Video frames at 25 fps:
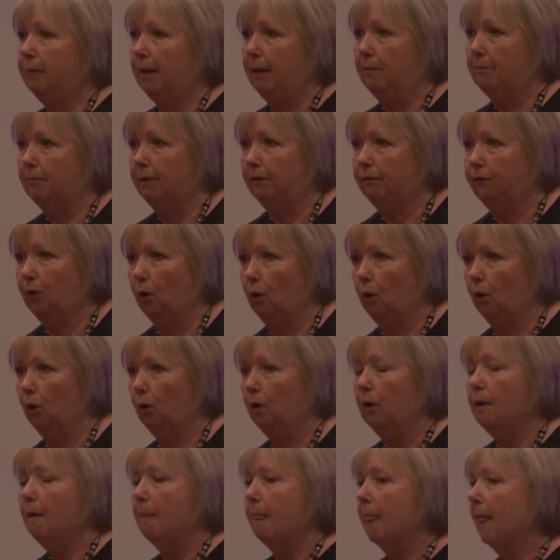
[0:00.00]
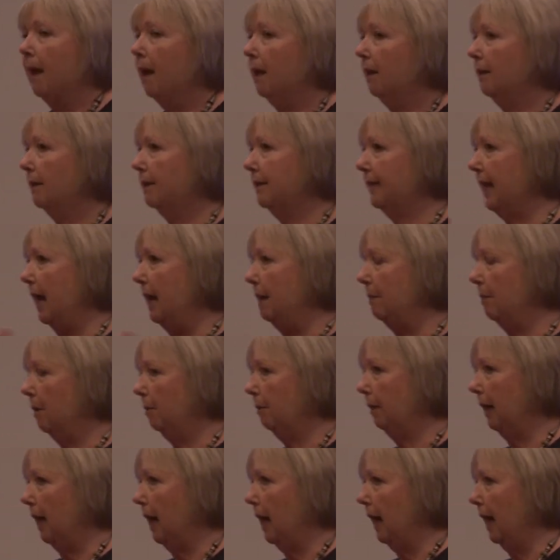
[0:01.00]
PIP before, the same
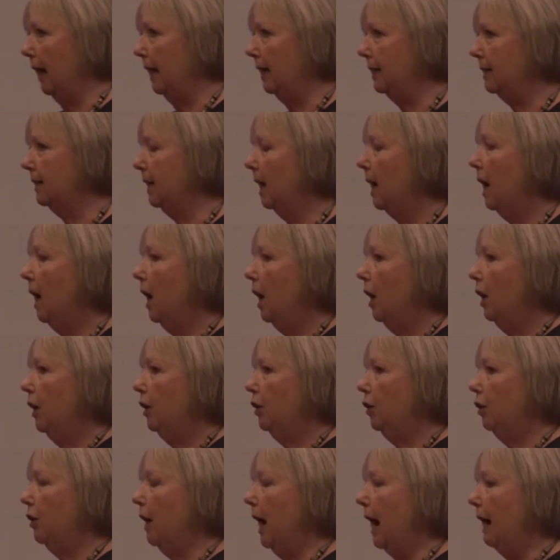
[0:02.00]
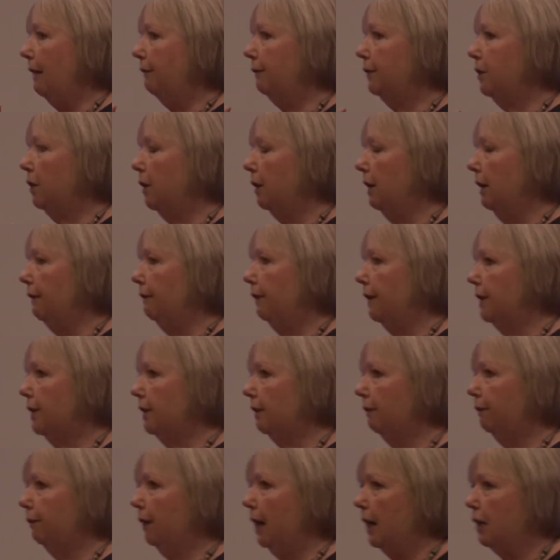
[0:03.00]
applies. You have to, if it's
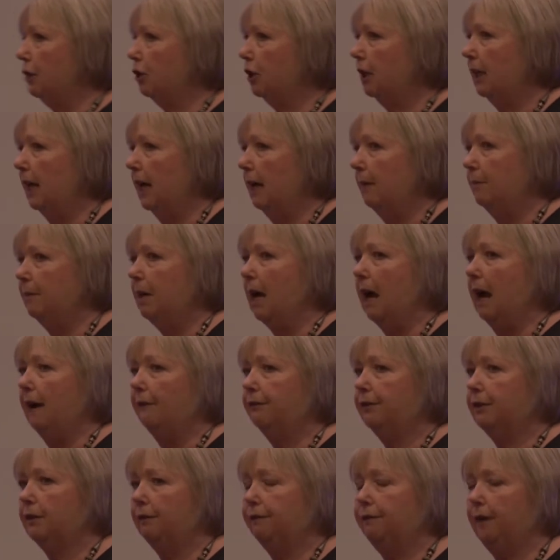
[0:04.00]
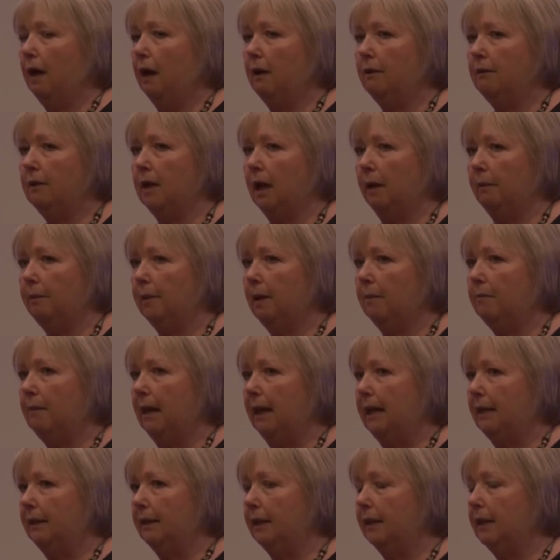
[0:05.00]
a fresh claim, you have to phone up and
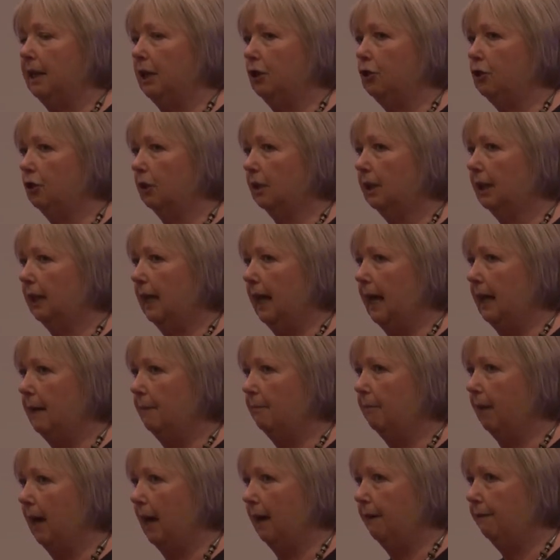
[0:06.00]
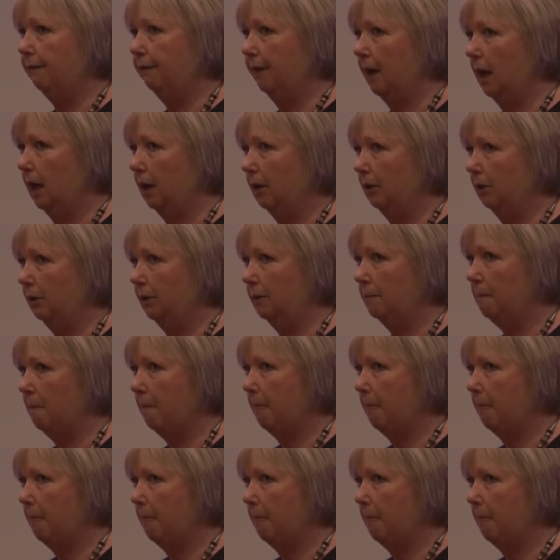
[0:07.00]
make the initial claim by phone.